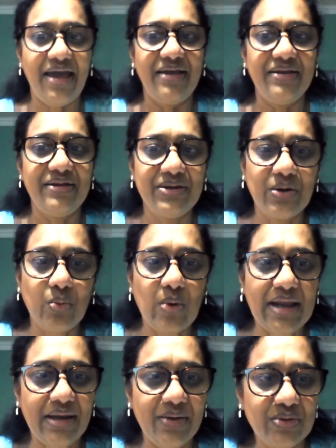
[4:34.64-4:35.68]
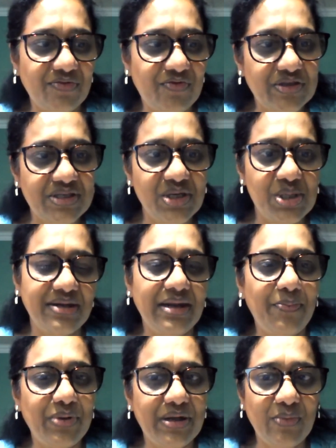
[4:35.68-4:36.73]
And while I was a physician
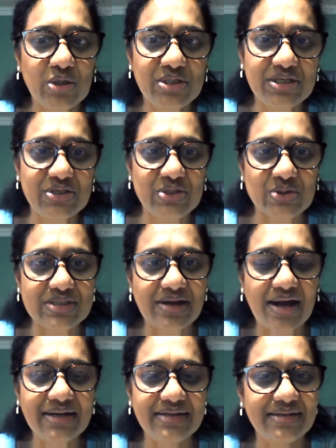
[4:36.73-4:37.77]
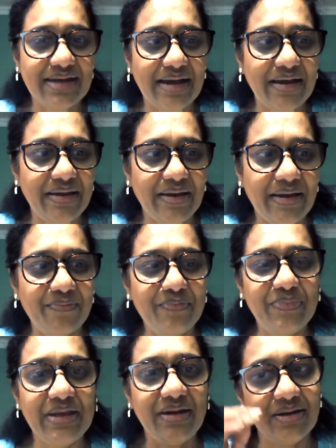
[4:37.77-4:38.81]
and epidemiologist to start it, I
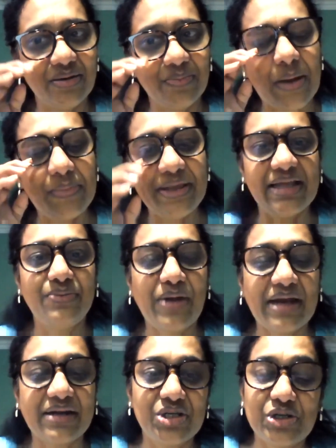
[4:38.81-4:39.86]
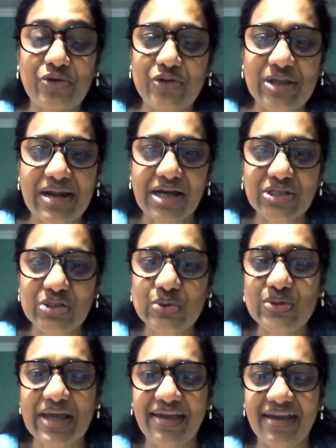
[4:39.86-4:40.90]
have been a public health practitioner for the last
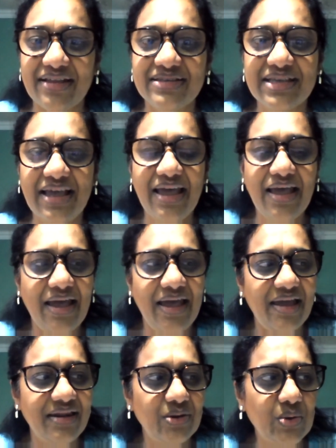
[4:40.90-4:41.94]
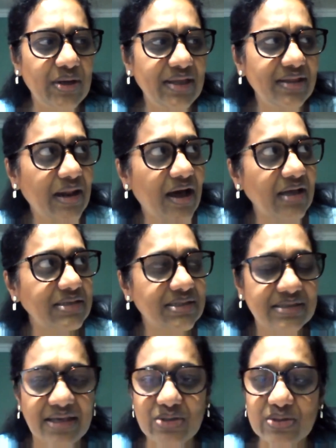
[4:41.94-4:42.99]
2 decades. And only in the
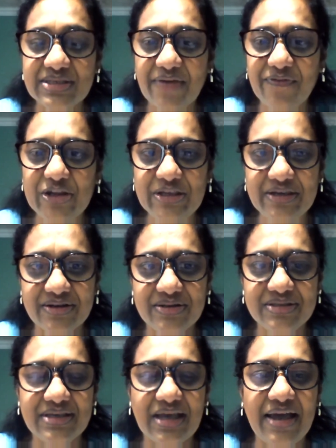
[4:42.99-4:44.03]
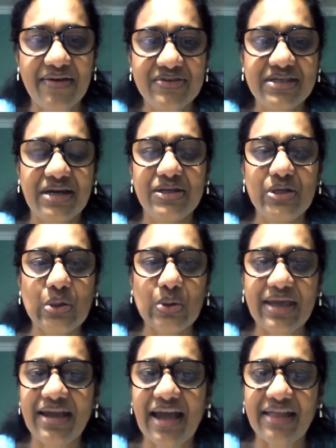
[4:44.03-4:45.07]
last 6 or 7 years, I have started
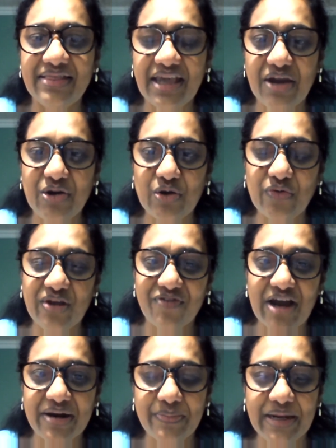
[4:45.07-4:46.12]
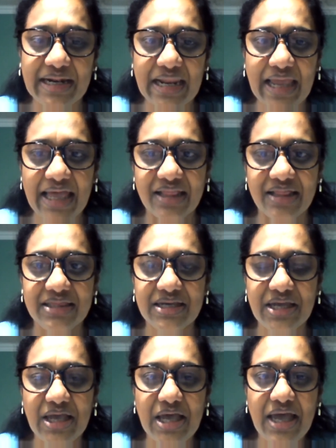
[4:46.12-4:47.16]
looking at the area of environmental health.